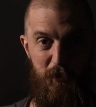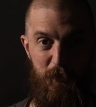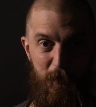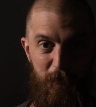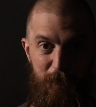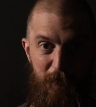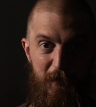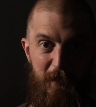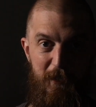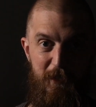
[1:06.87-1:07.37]
we
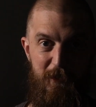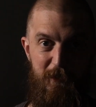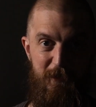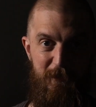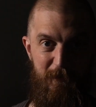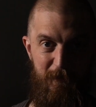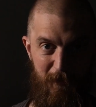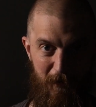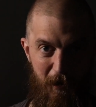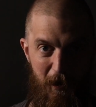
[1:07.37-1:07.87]
finished
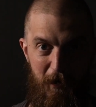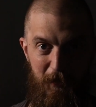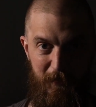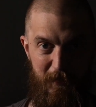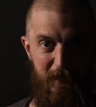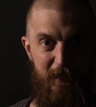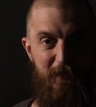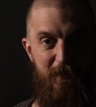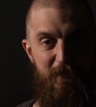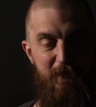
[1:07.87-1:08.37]

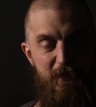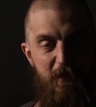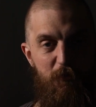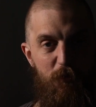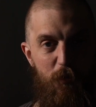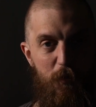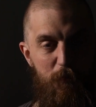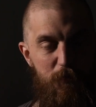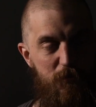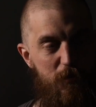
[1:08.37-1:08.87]
early, because
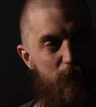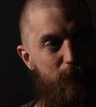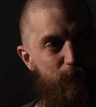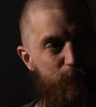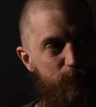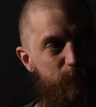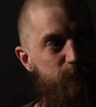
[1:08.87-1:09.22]
everyone was like,